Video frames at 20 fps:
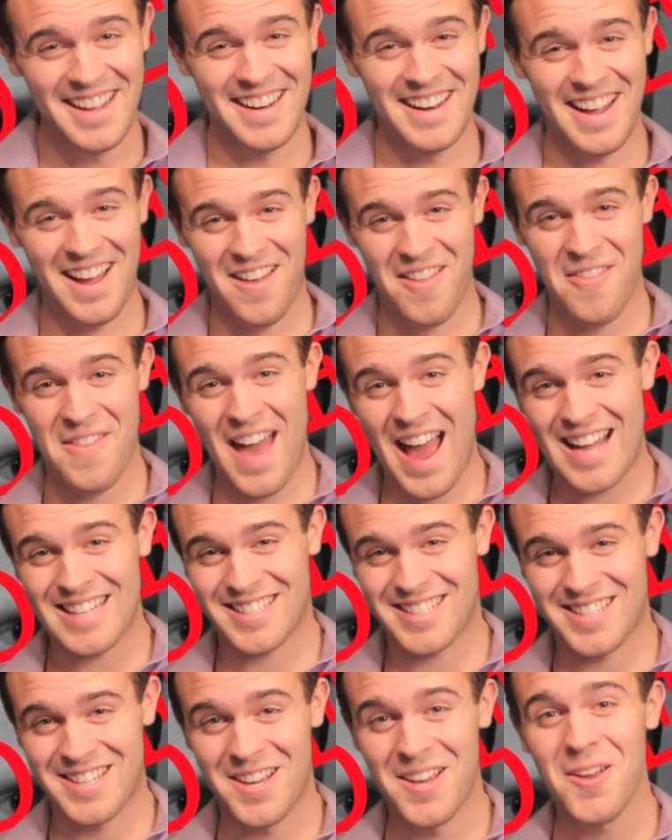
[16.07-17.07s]
Now
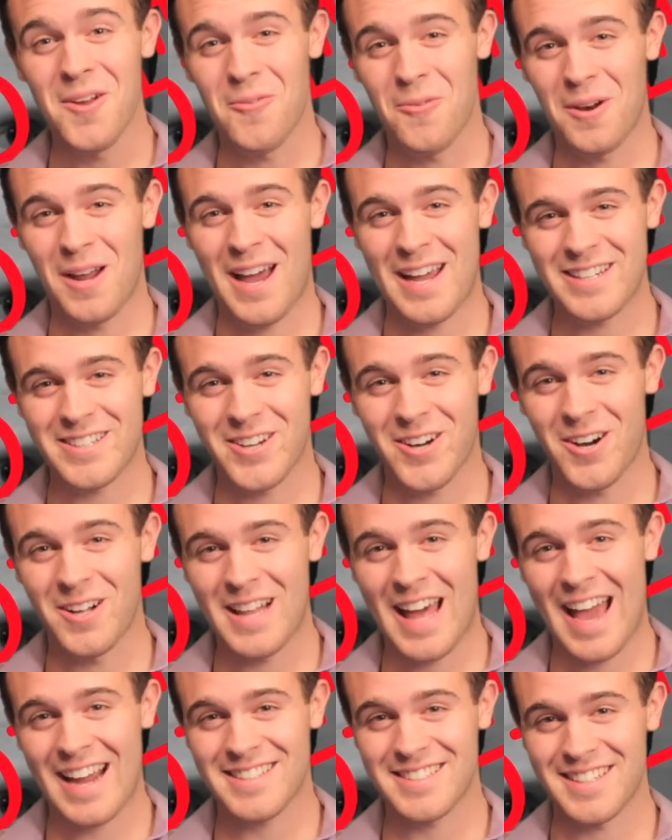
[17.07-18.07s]
that's what I
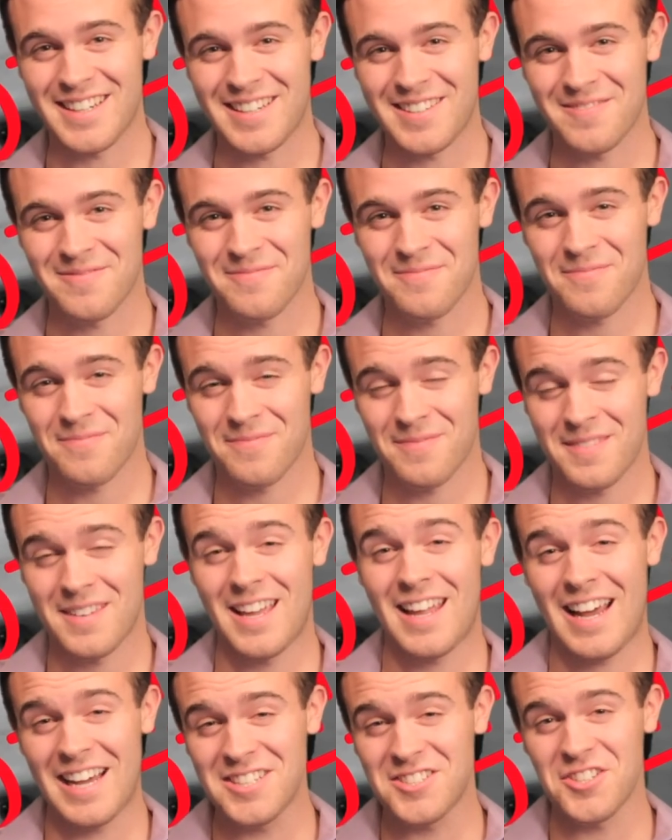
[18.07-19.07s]
call acting.
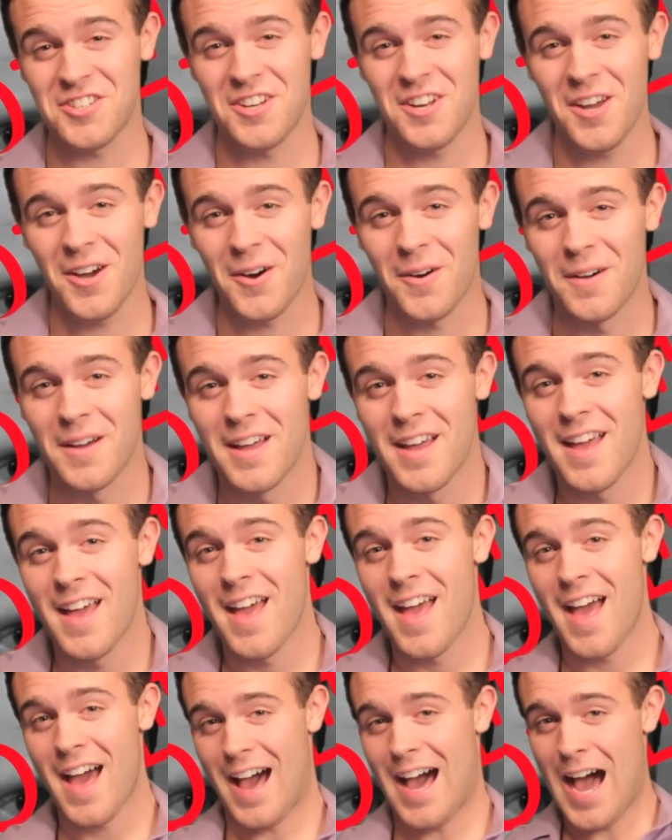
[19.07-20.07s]
And I should know,
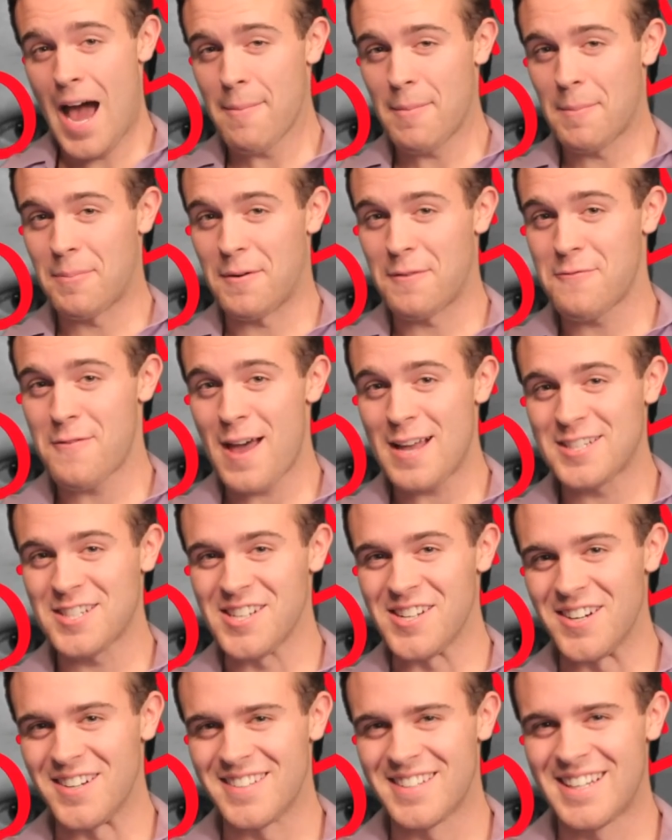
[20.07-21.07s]
I'm a
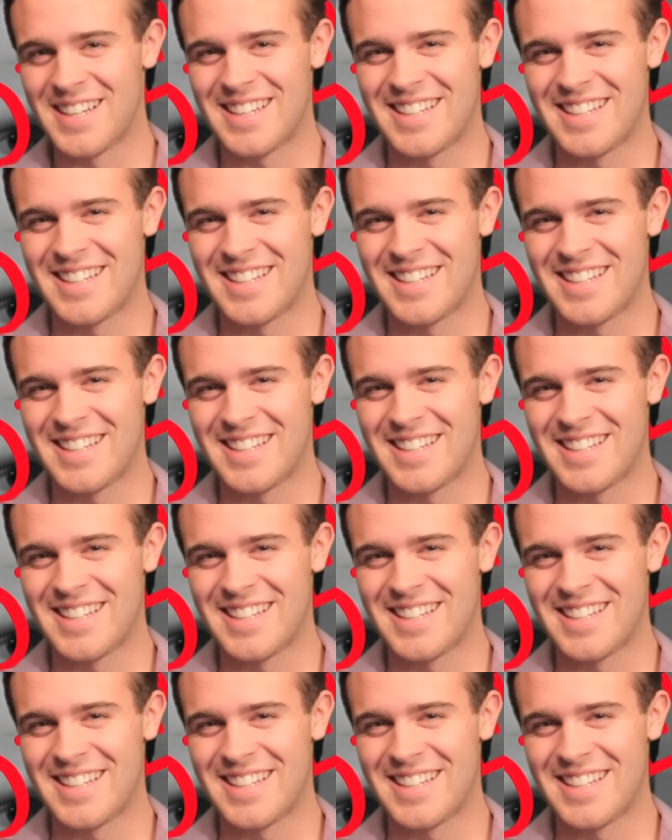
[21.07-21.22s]
professional.